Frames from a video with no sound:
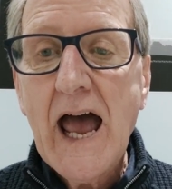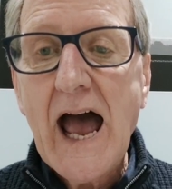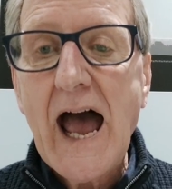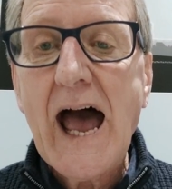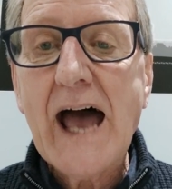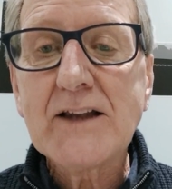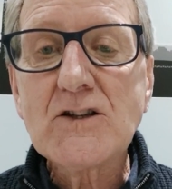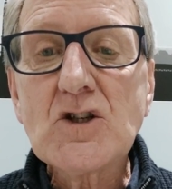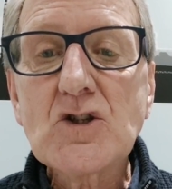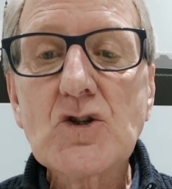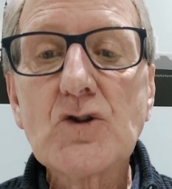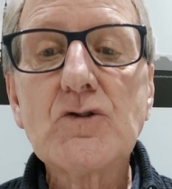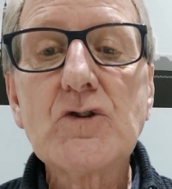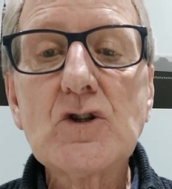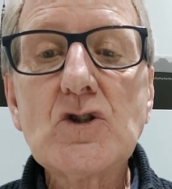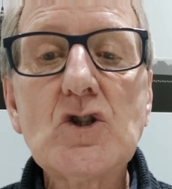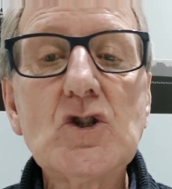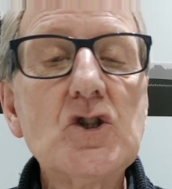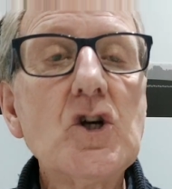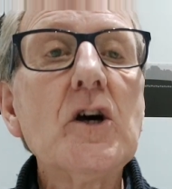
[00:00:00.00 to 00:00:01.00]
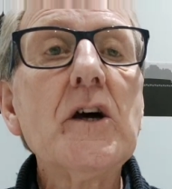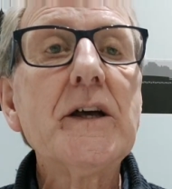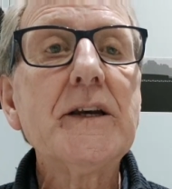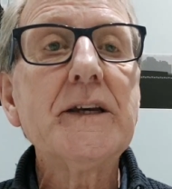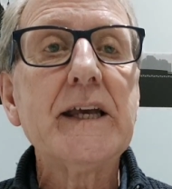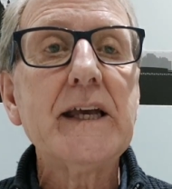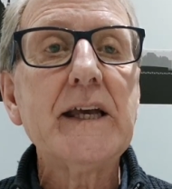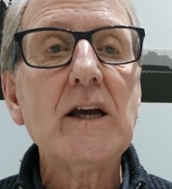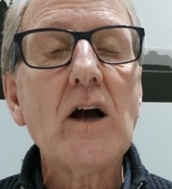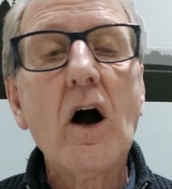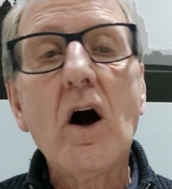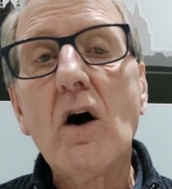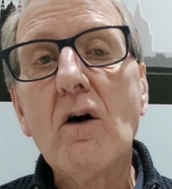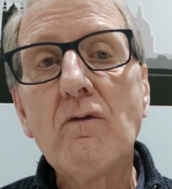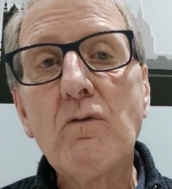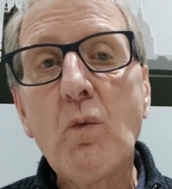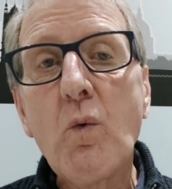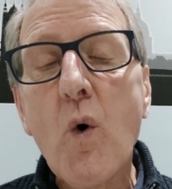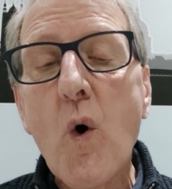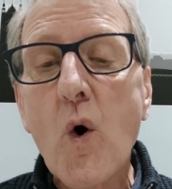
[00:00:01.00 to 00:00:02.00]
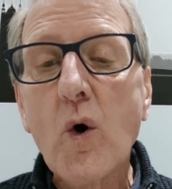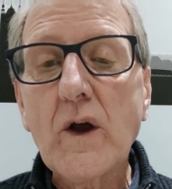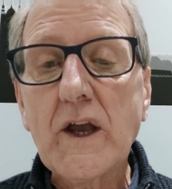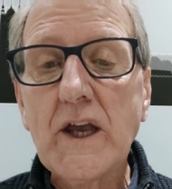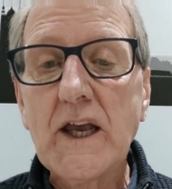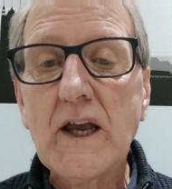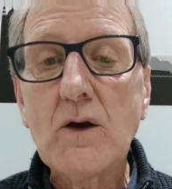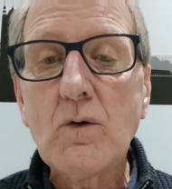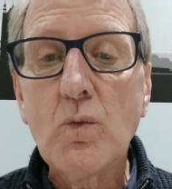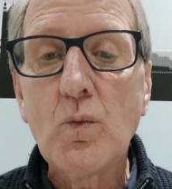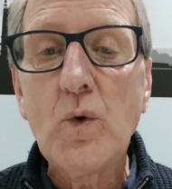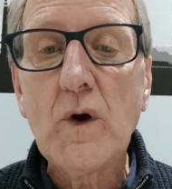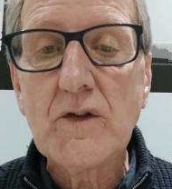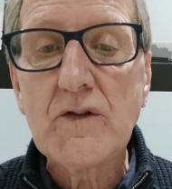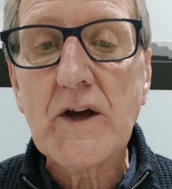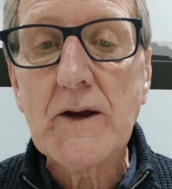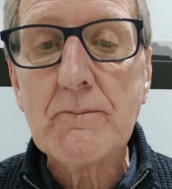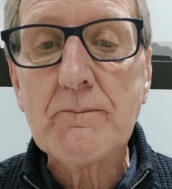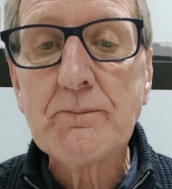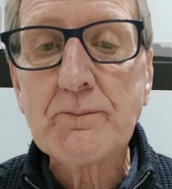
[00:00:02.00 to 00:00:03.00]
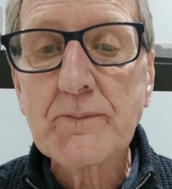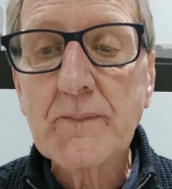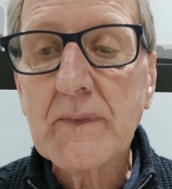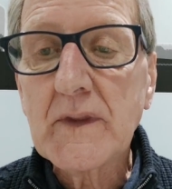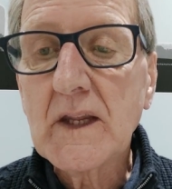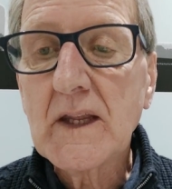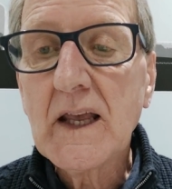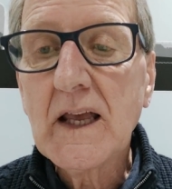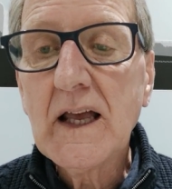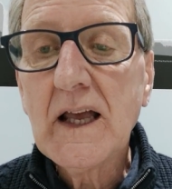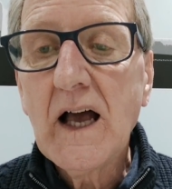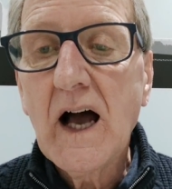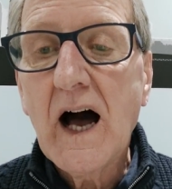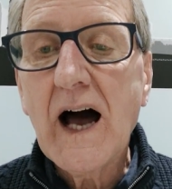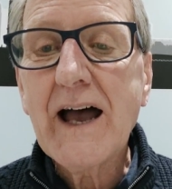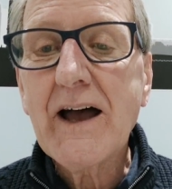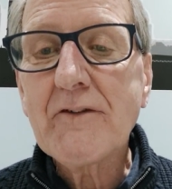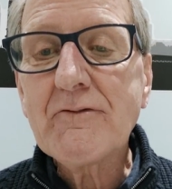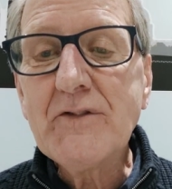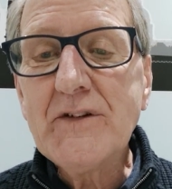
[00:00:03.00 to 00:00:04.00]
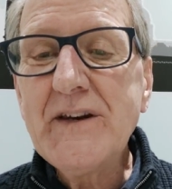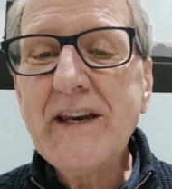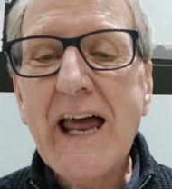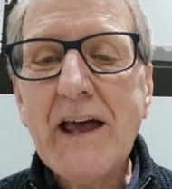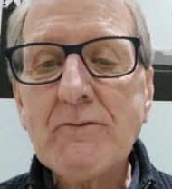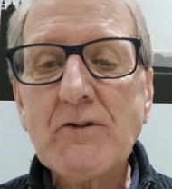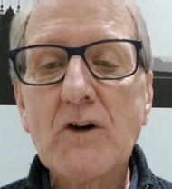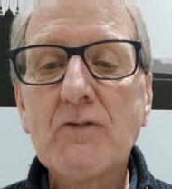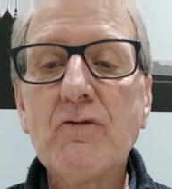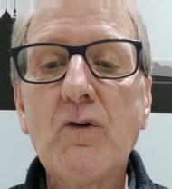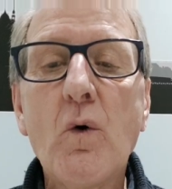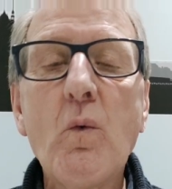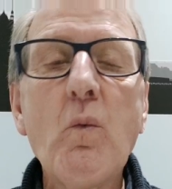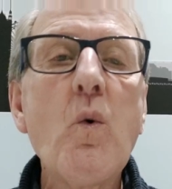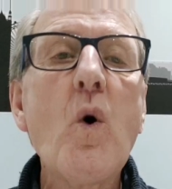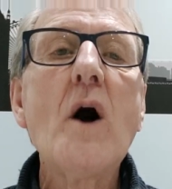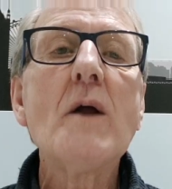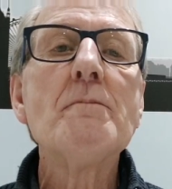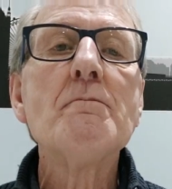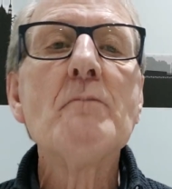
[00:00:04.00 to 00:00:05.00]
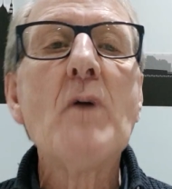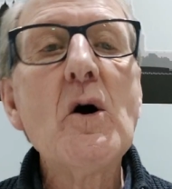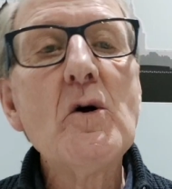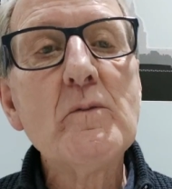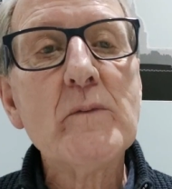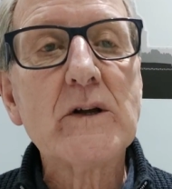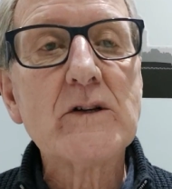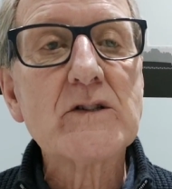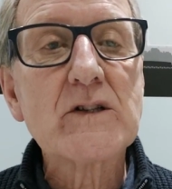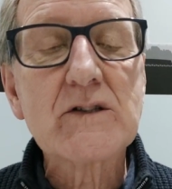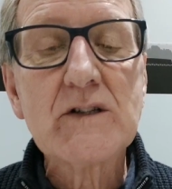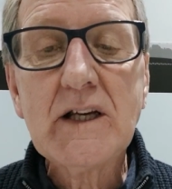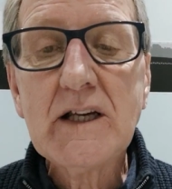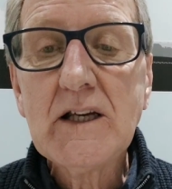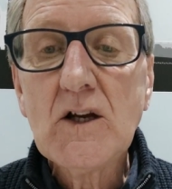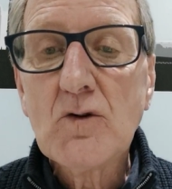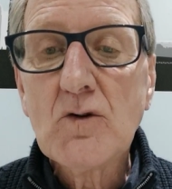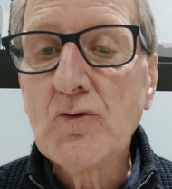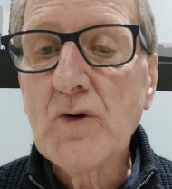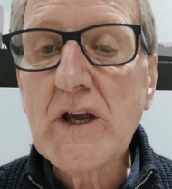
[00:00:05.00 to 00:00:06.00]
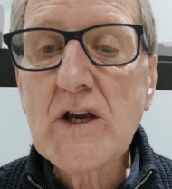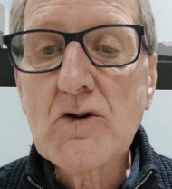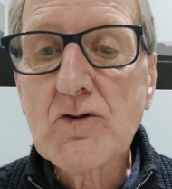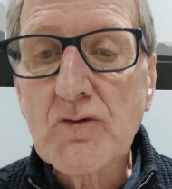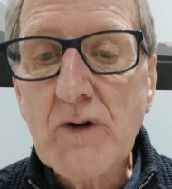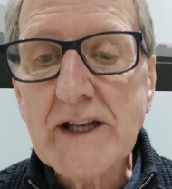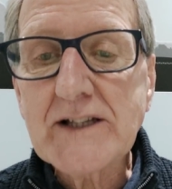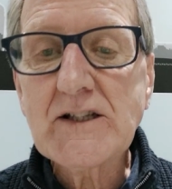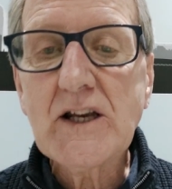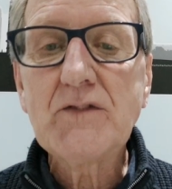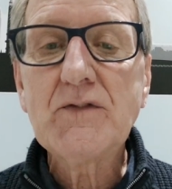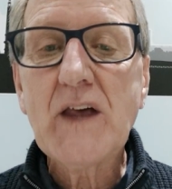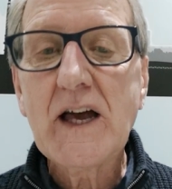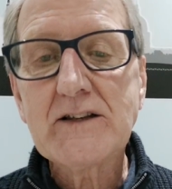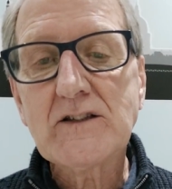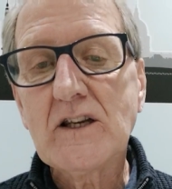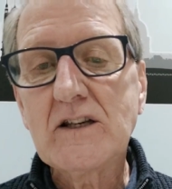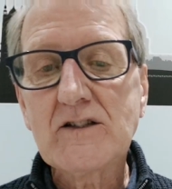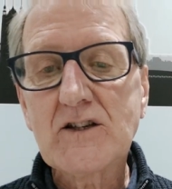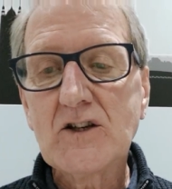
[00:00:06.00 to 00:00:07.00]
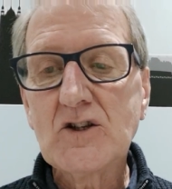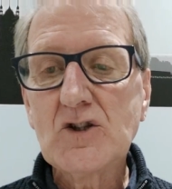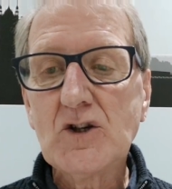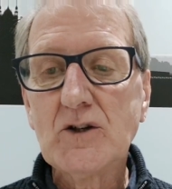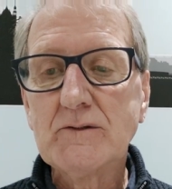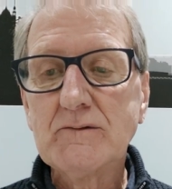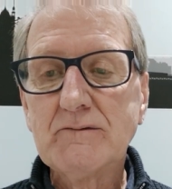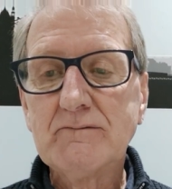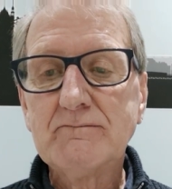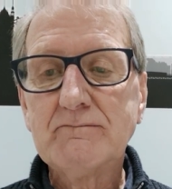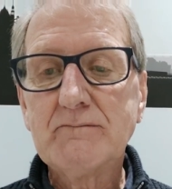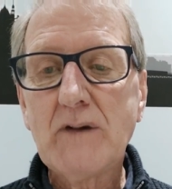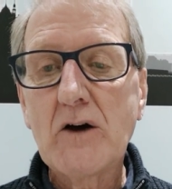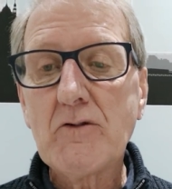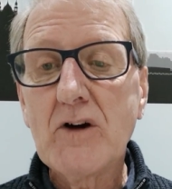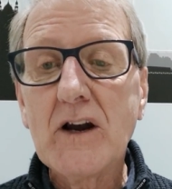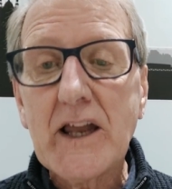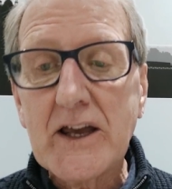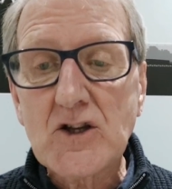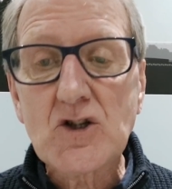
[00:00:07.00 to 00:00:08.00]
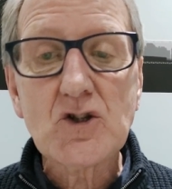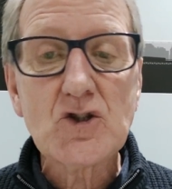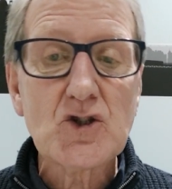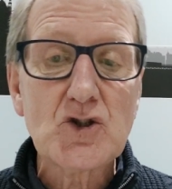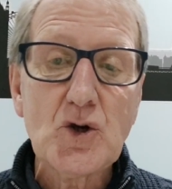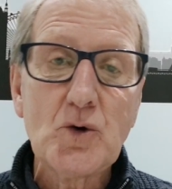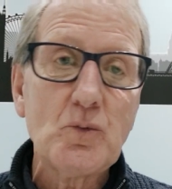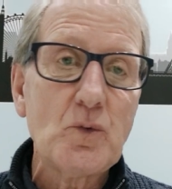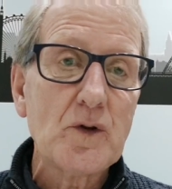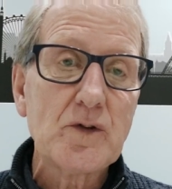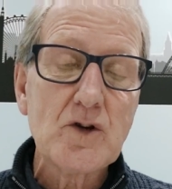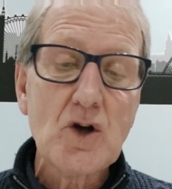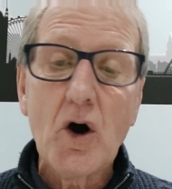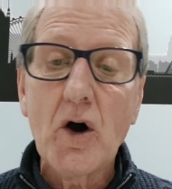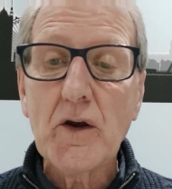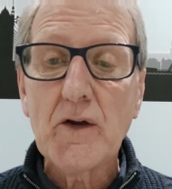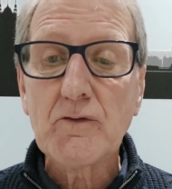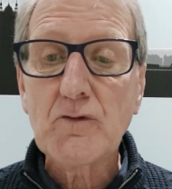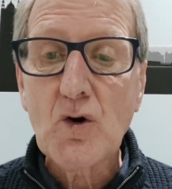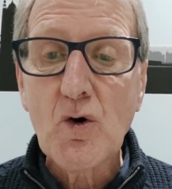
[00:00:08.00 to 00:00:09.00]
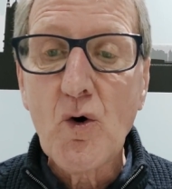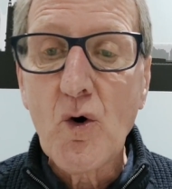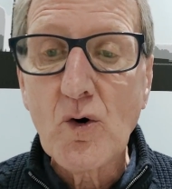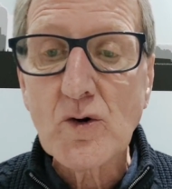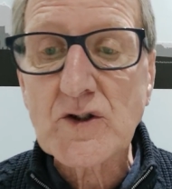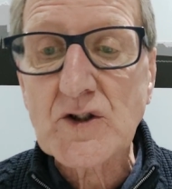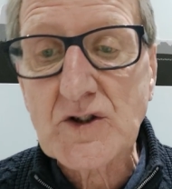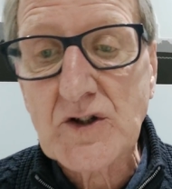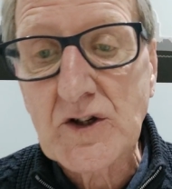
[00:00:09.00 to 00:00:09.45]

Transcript: and to the journey of walking with him. I have never for one moment regretted that decision my relationship with God, of course,